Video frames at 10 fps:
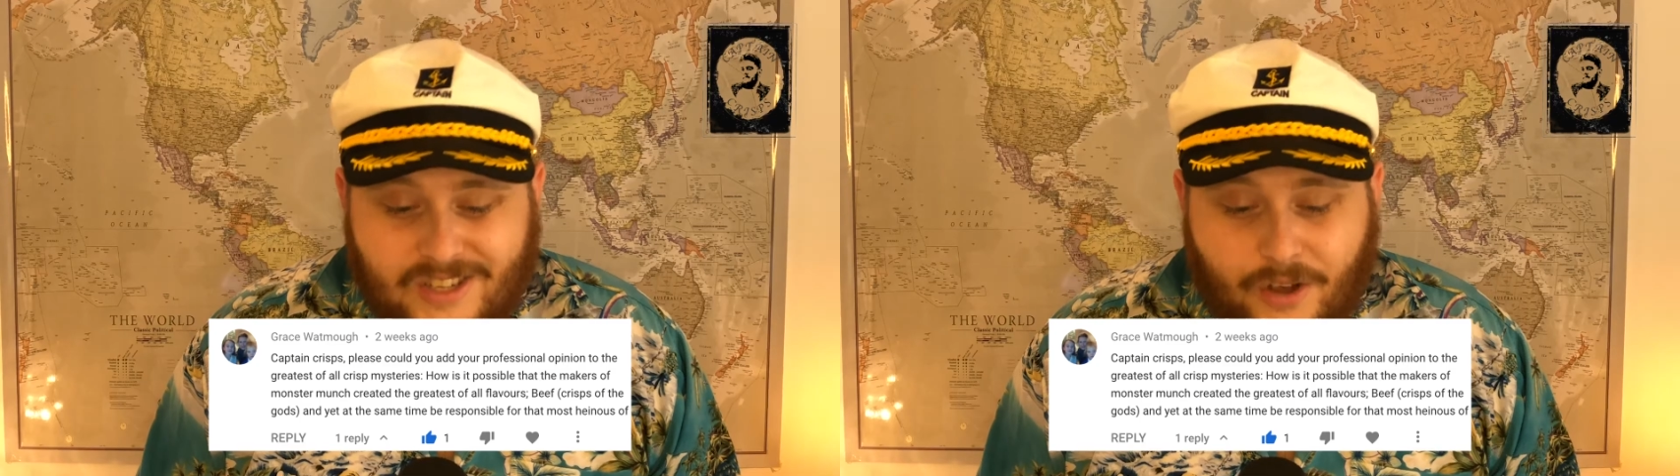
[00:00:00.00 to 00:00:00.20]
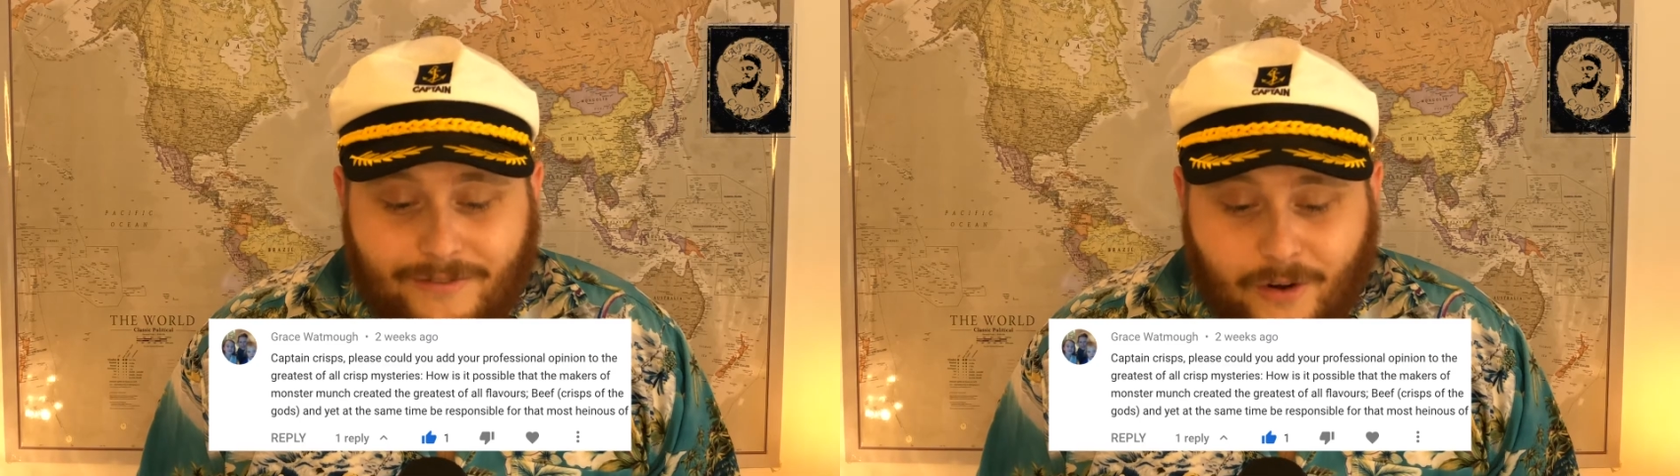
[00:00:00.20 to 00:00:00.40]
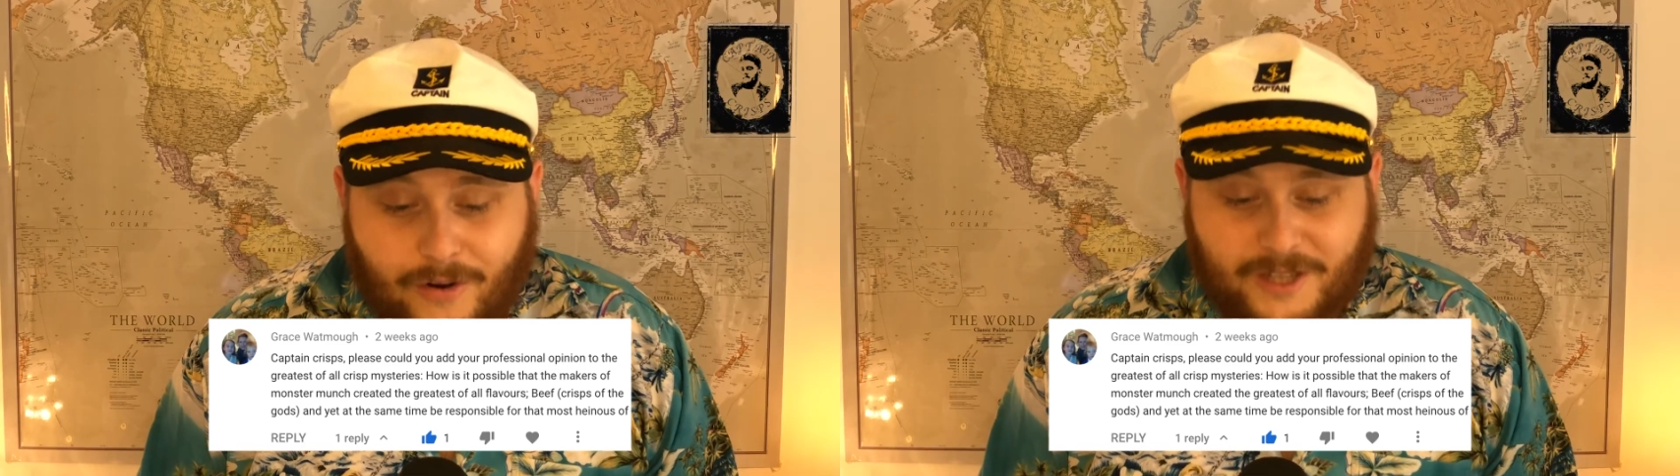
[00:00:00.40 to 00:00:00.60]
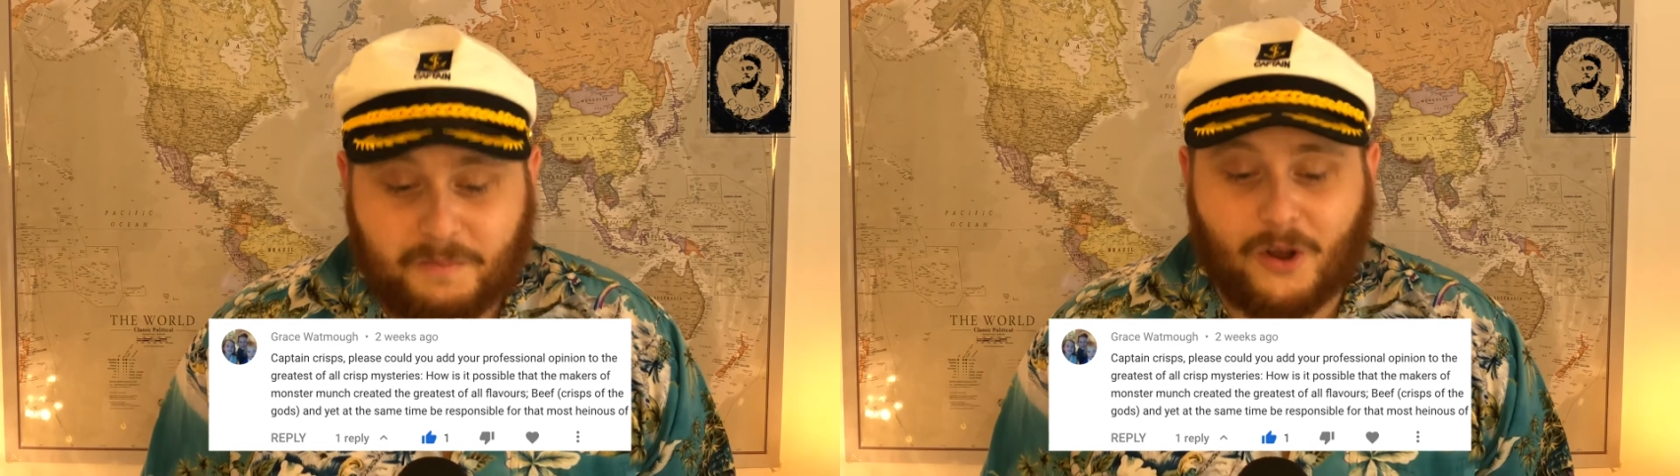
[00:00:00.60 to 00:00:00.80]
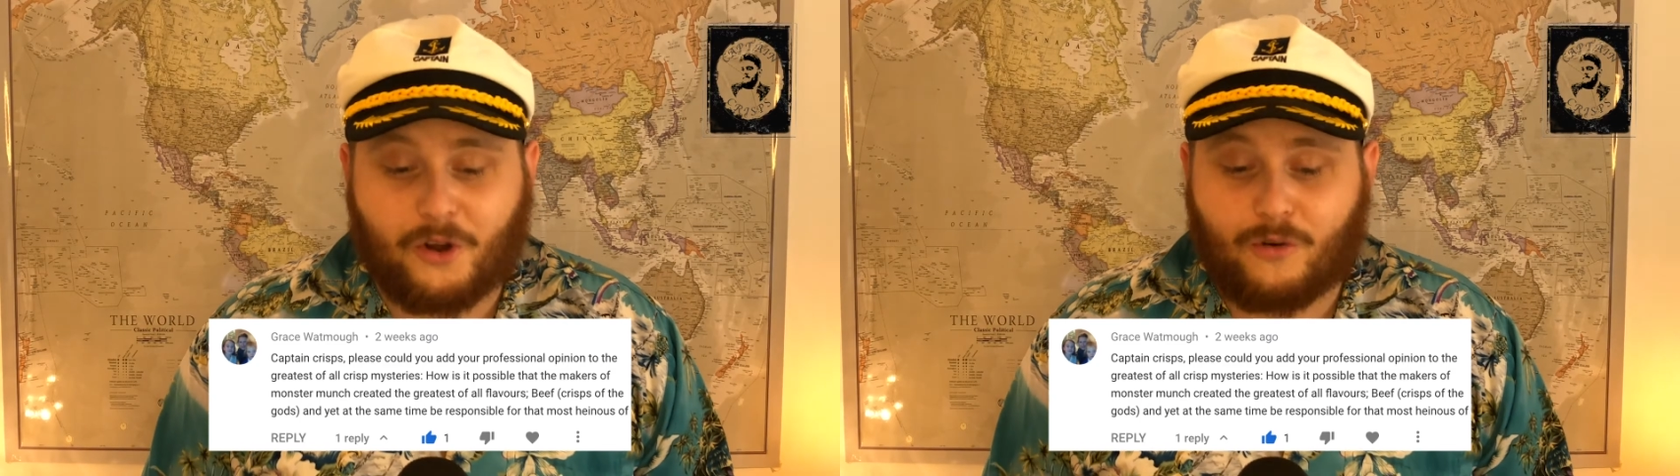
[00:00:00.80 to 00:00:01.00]
of
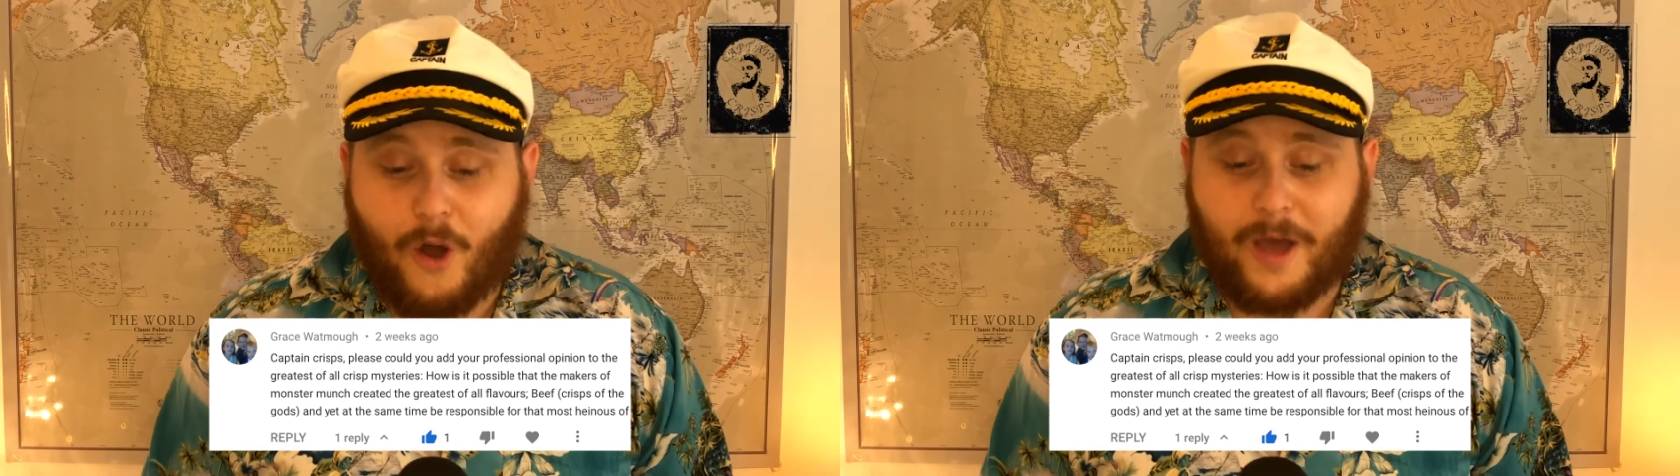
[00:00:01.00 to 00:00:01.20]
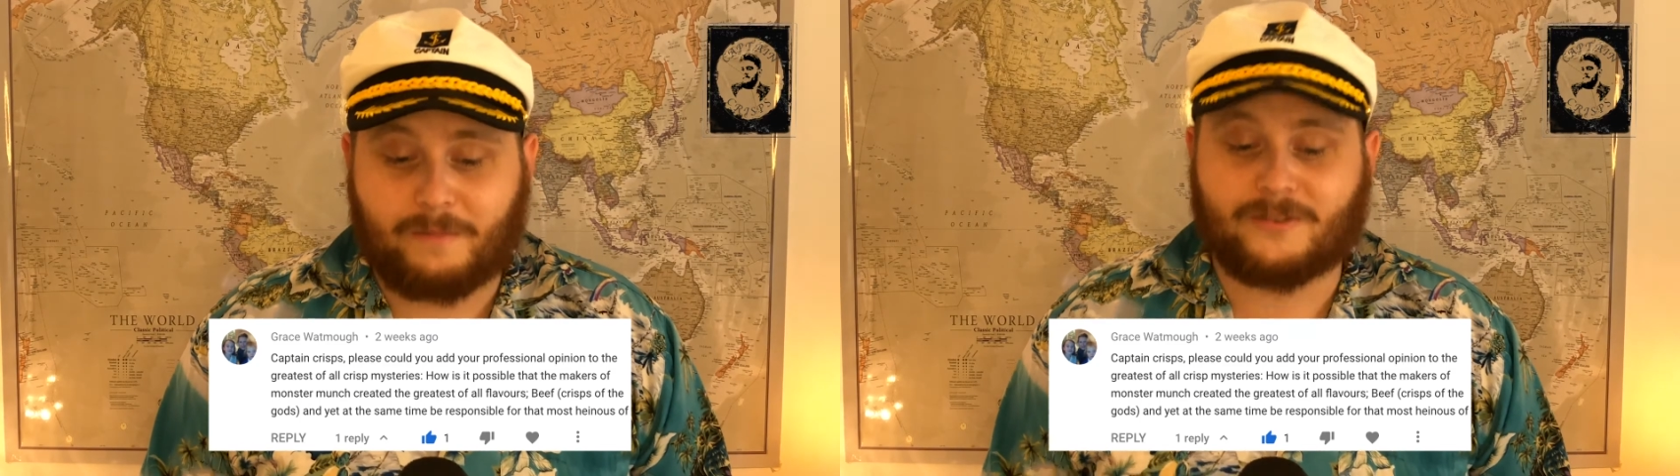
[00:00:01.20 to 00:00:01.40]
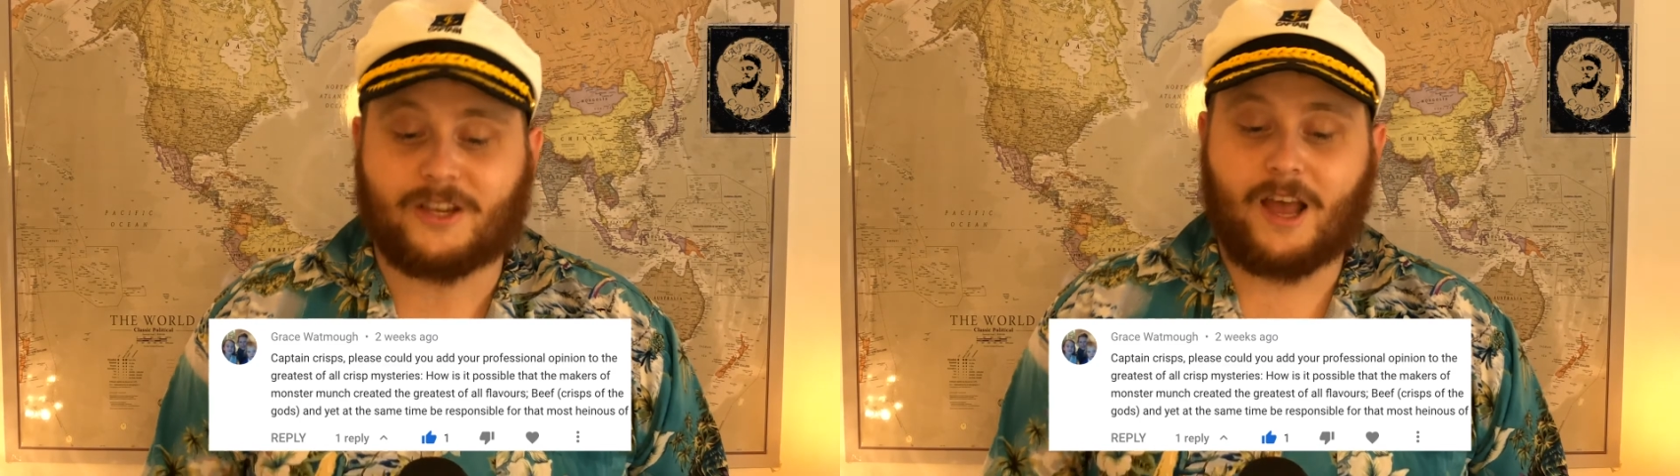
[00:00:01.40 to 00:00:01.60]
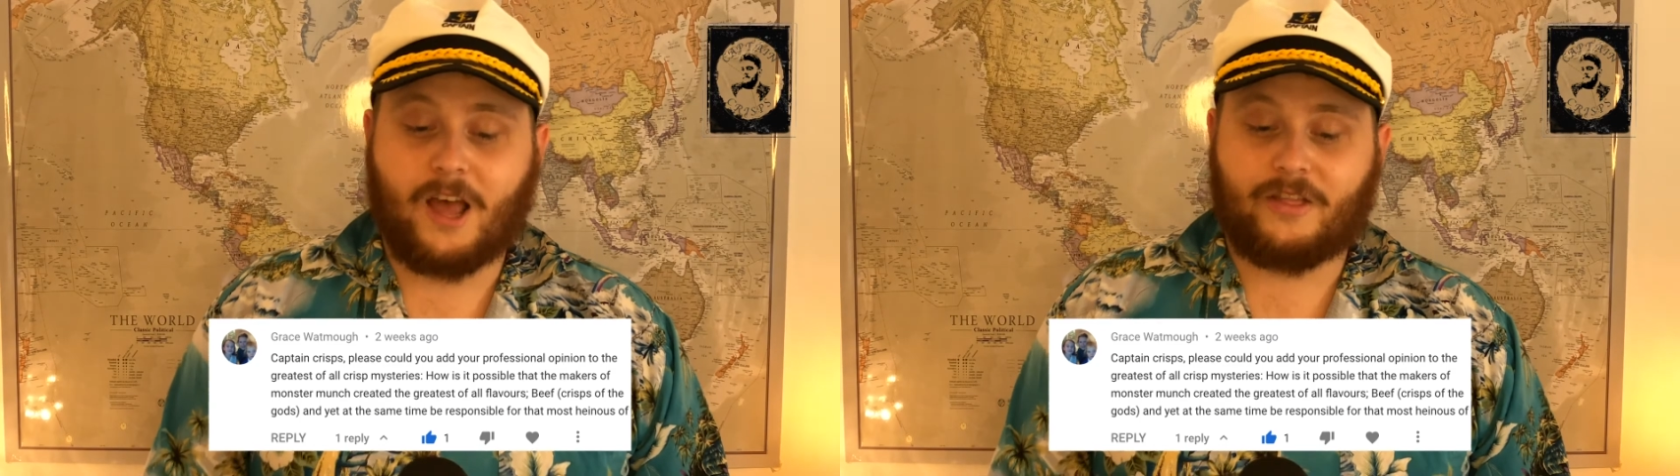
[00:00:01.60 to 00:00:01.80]
crisp crimes,